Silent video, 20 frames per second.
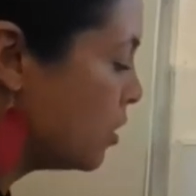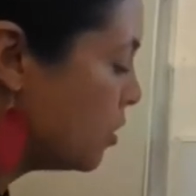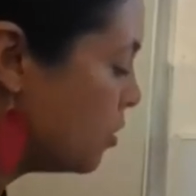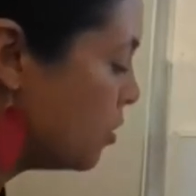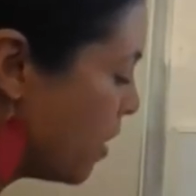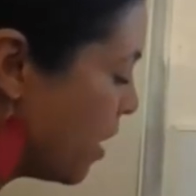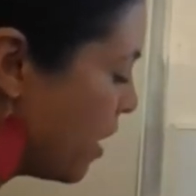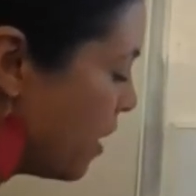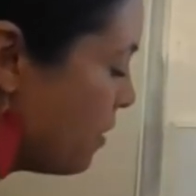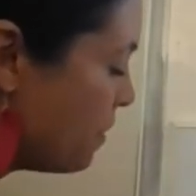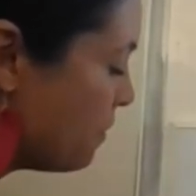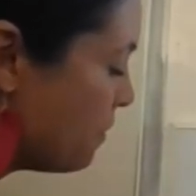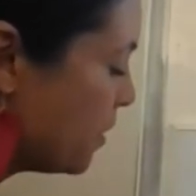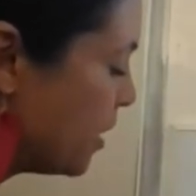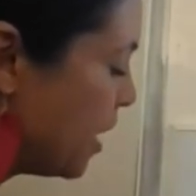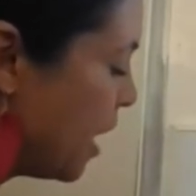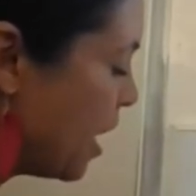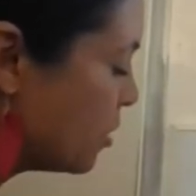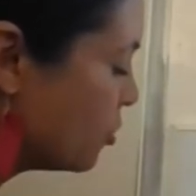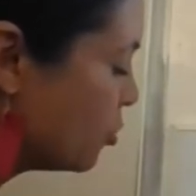you have
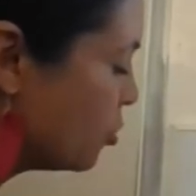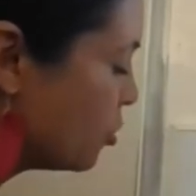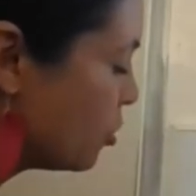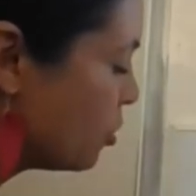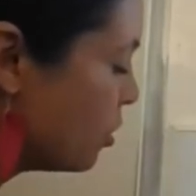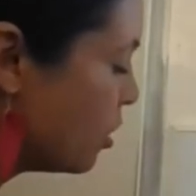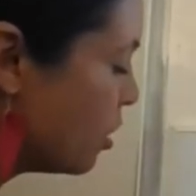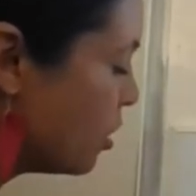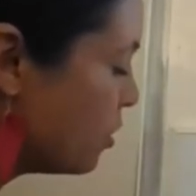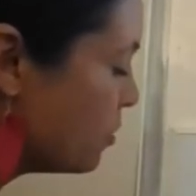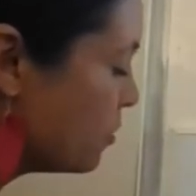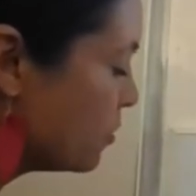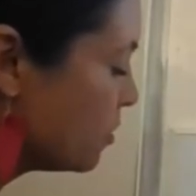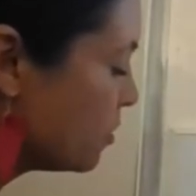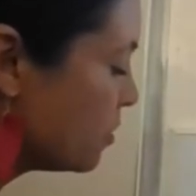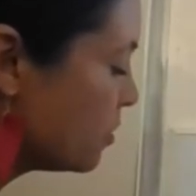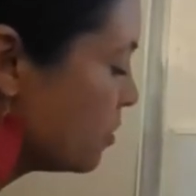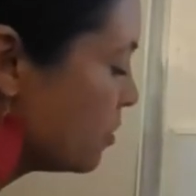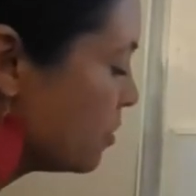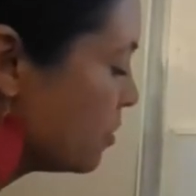cash to
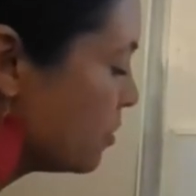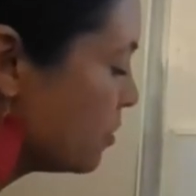close,